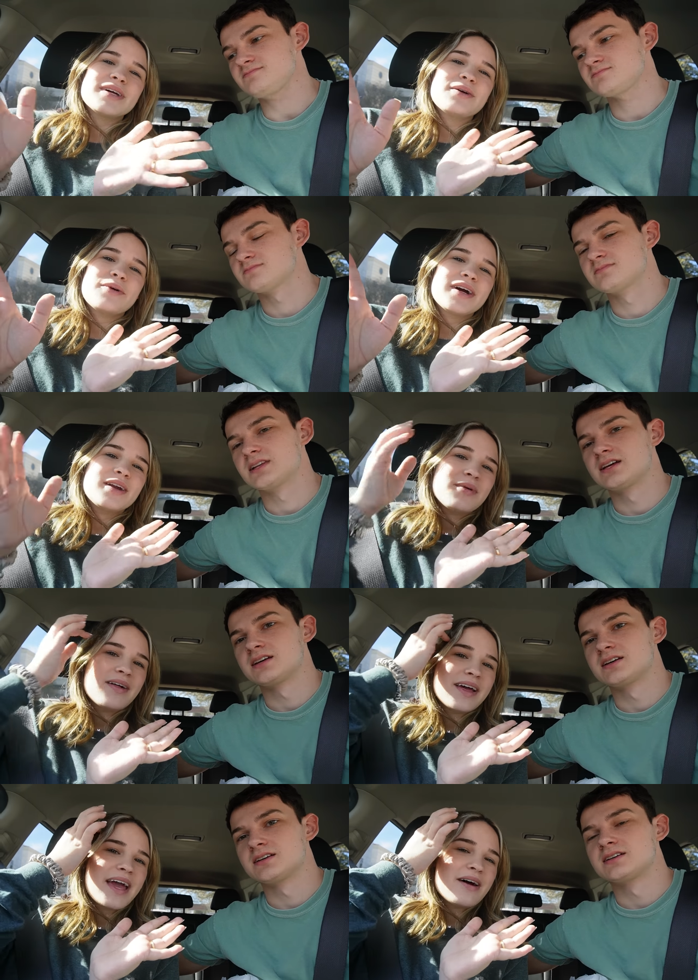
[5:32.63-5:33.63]
Speaker 1: really worried
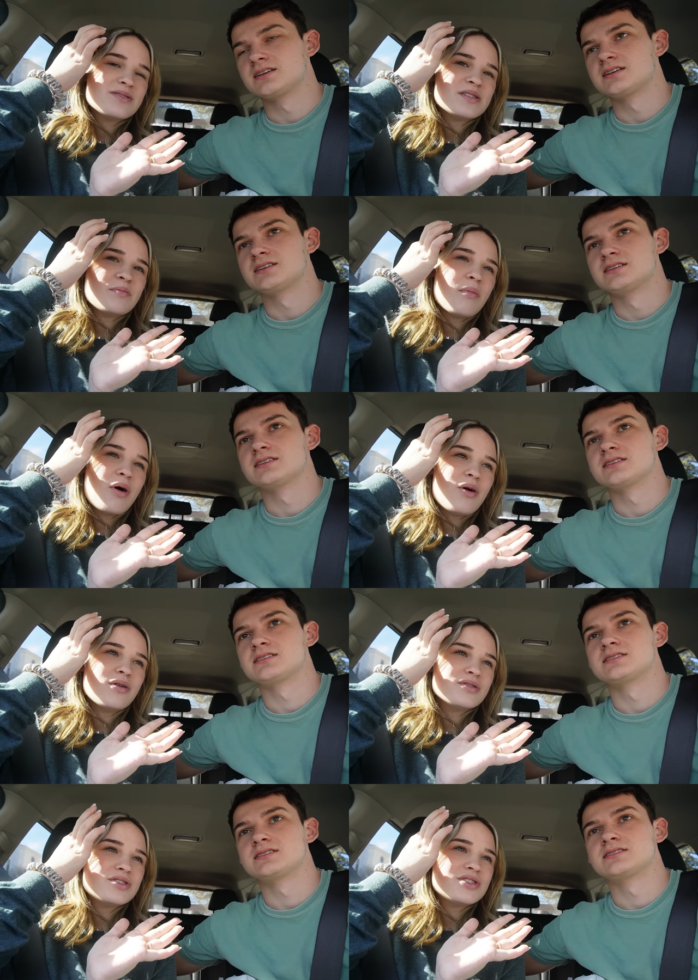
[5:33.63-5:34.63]
about like how
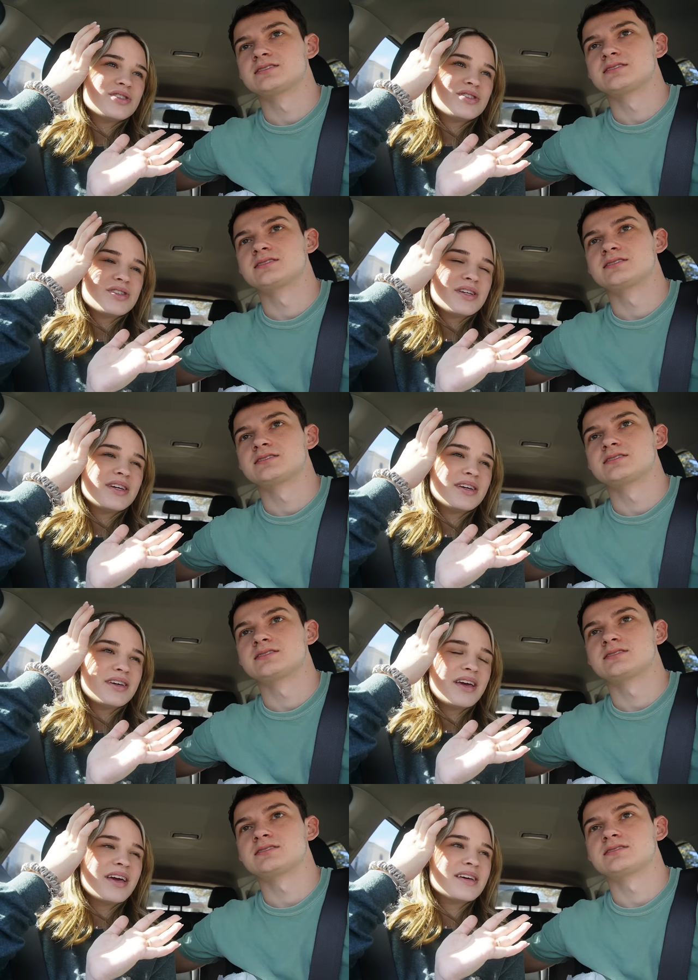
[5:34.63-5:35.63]
small
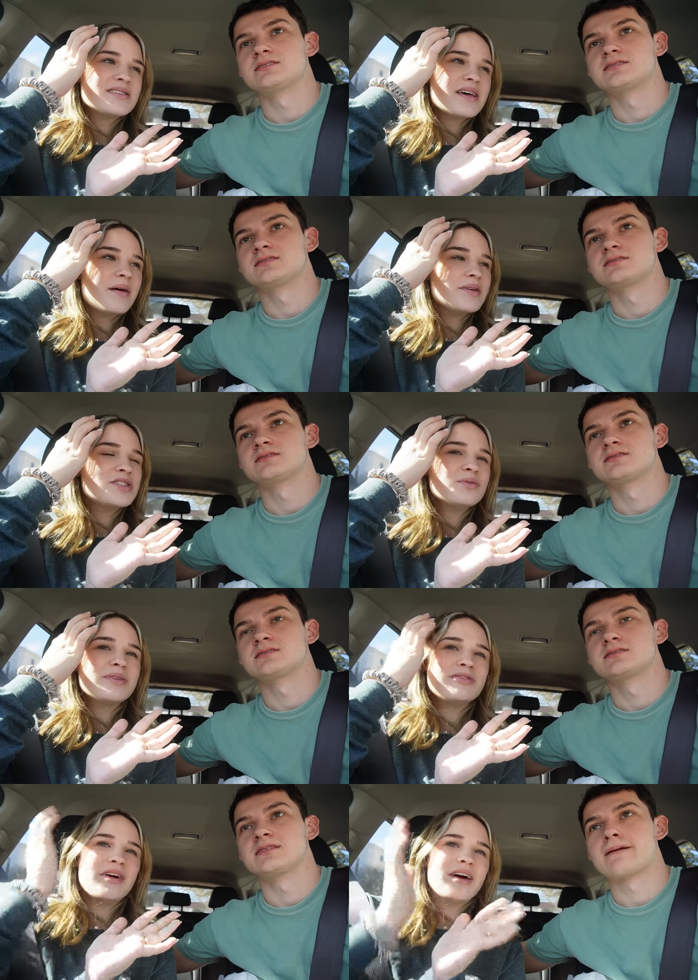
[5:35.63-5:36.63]
she is. I mean, she'll
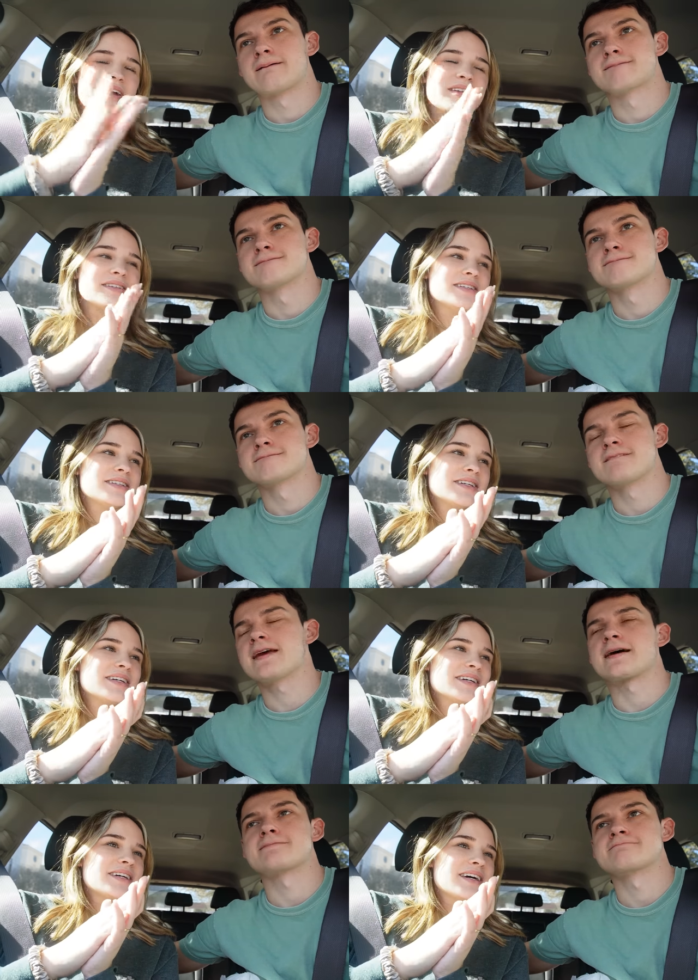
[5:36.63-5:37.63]
be fine.
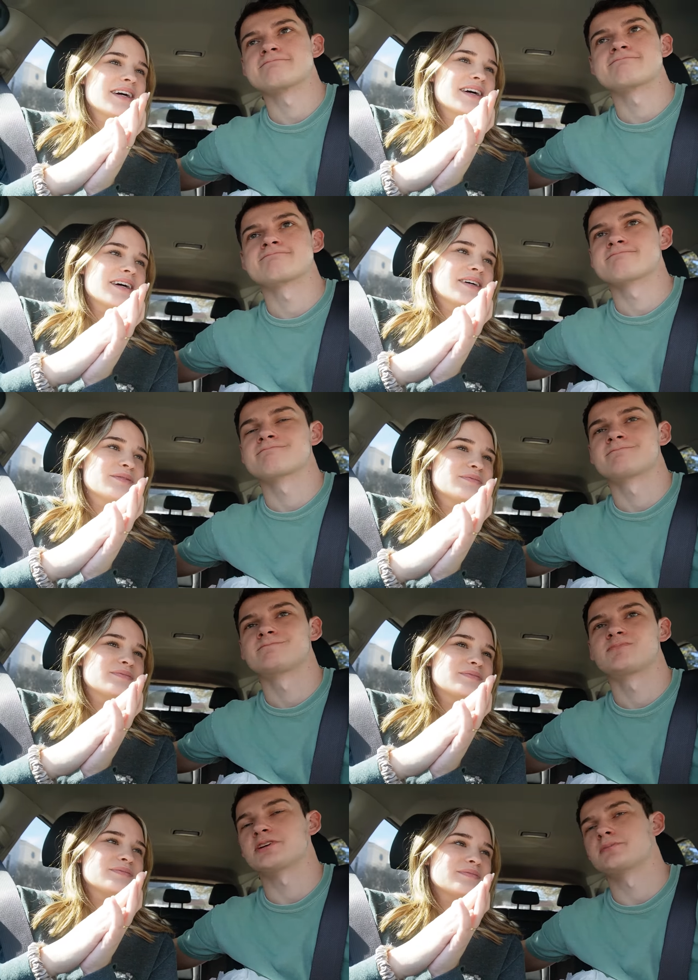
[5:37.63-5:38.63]
Yeah. Um,
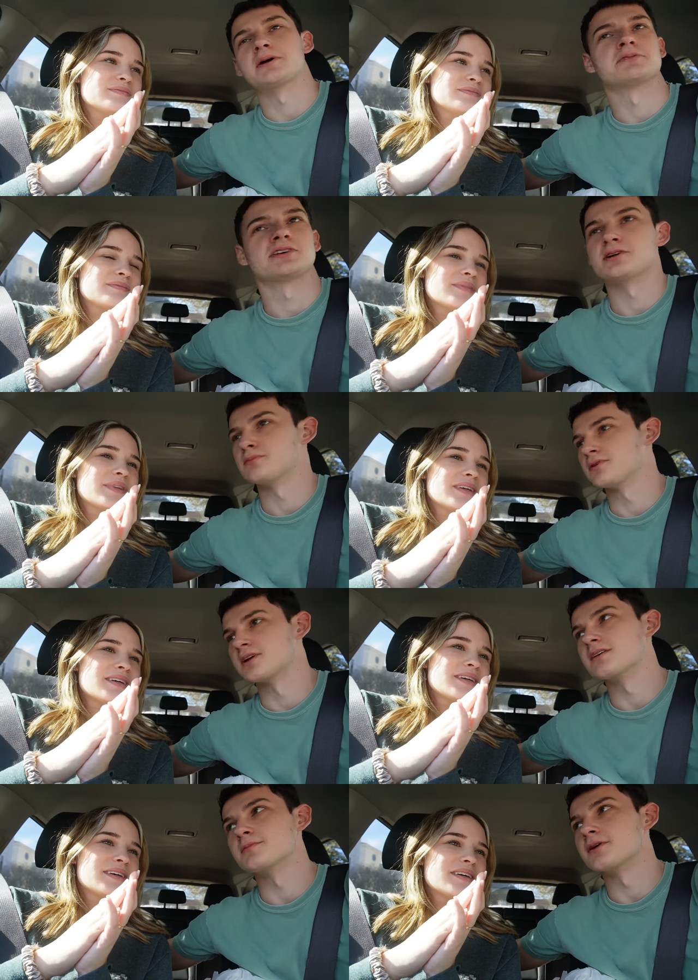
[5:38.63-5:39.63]
Speaker 2: there are babies that are born
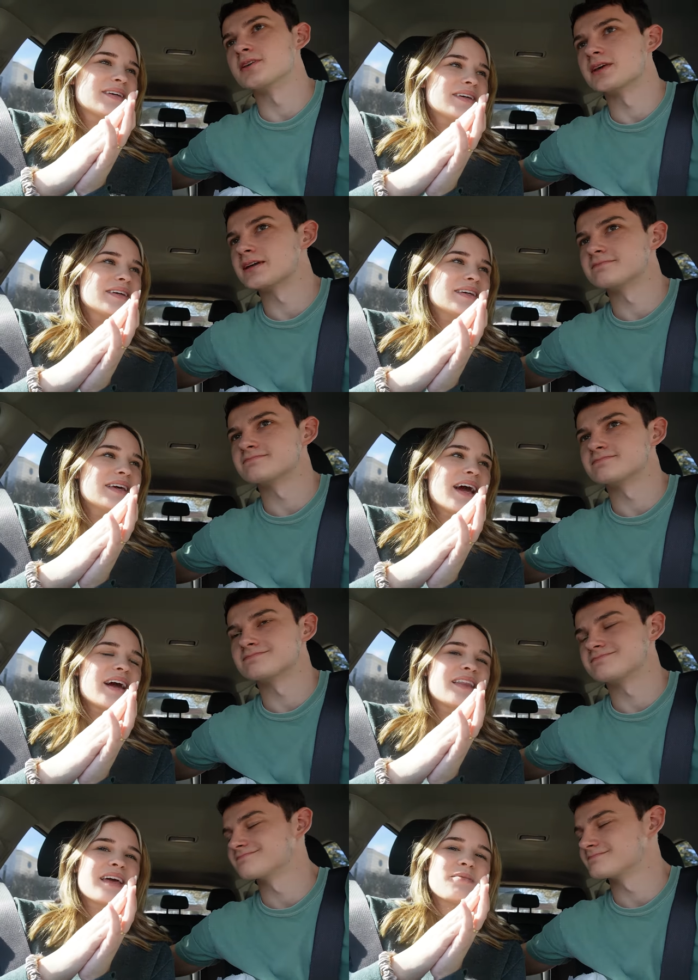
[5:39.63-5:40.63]
that small that.
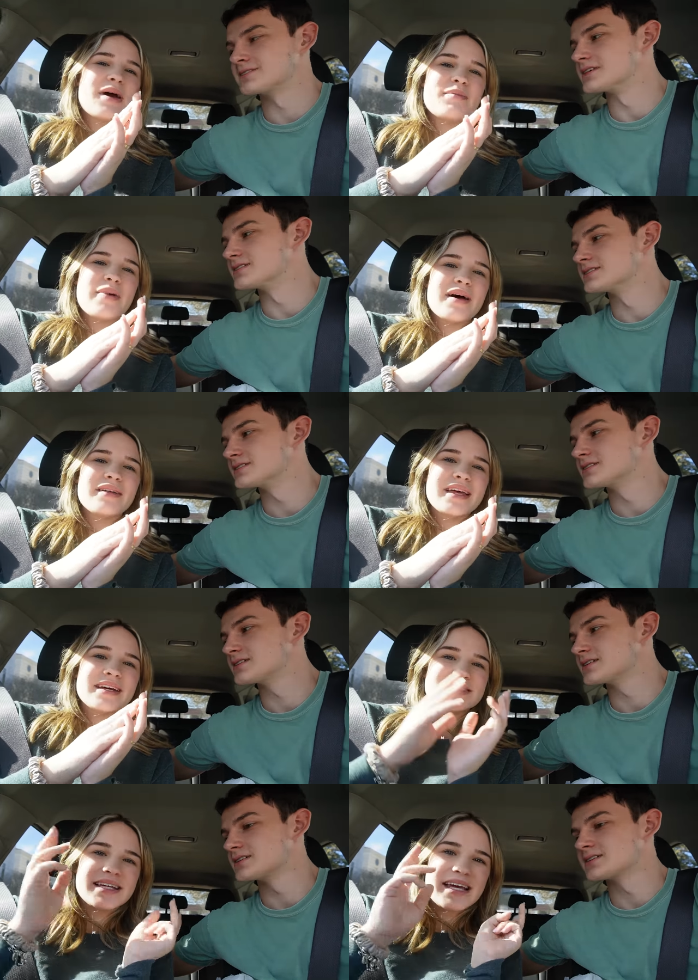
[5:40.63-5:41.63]
Speaker 1: Yeah, and like my yeah. belly
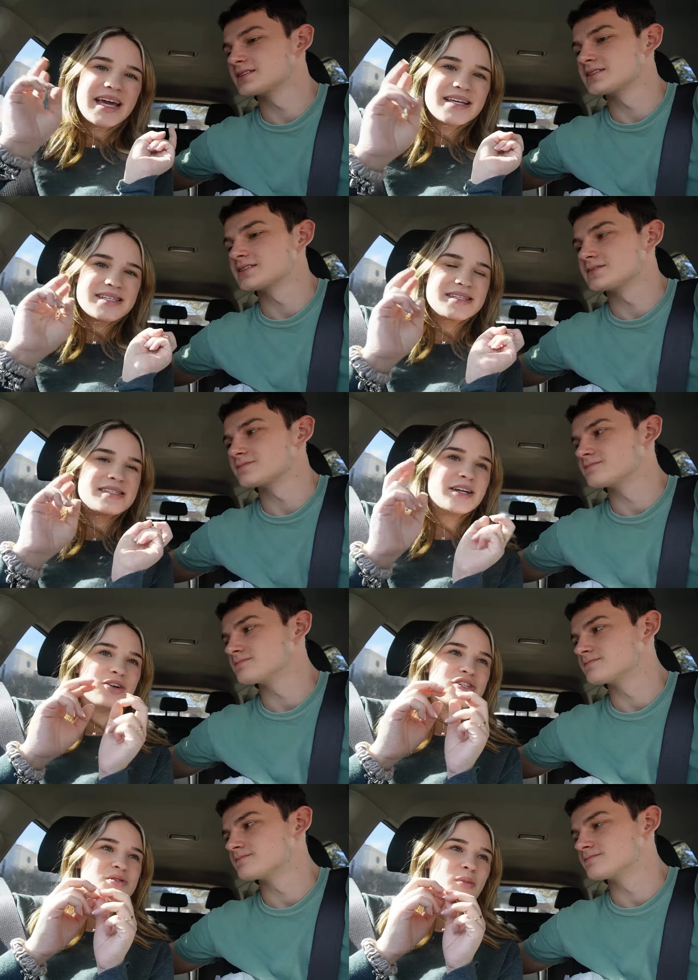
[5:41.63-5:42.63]
is like I guess
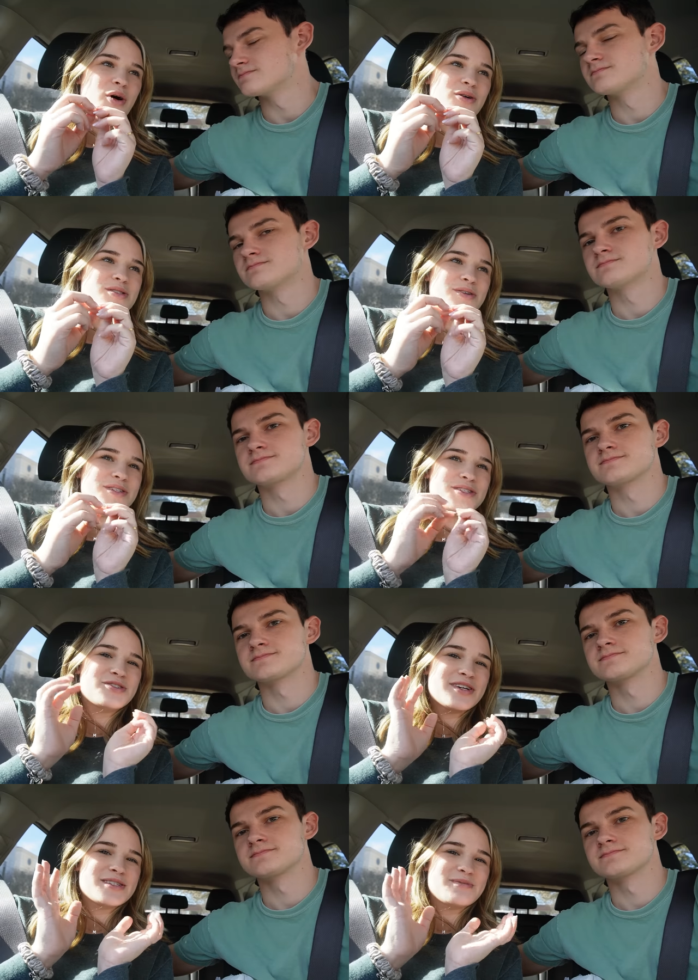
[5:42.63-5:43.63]
considered small, so it just
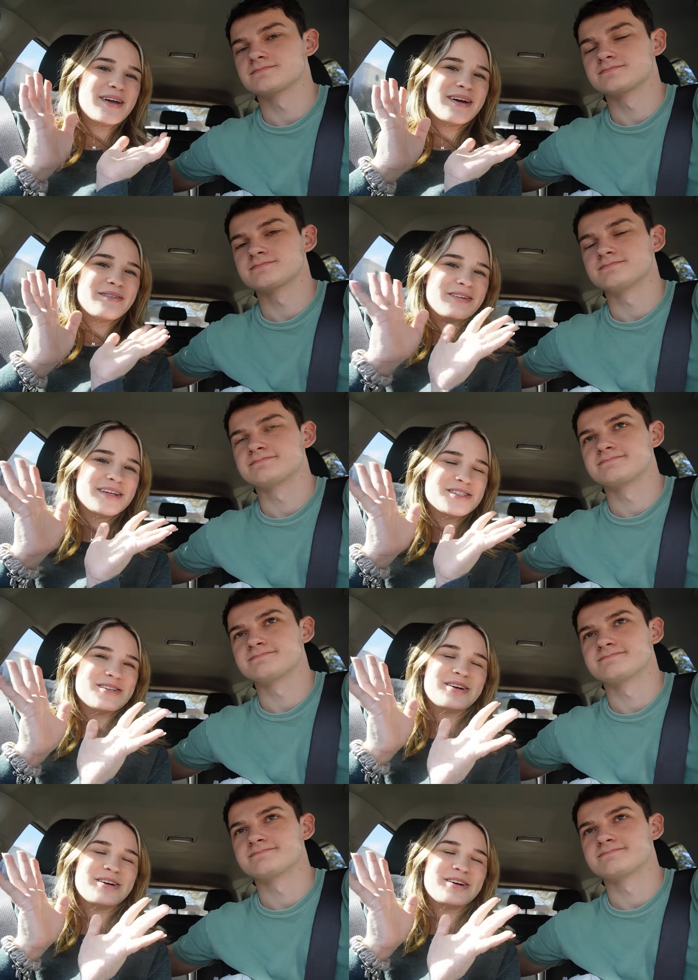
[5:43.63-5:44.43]
stresses me out. I feel like she's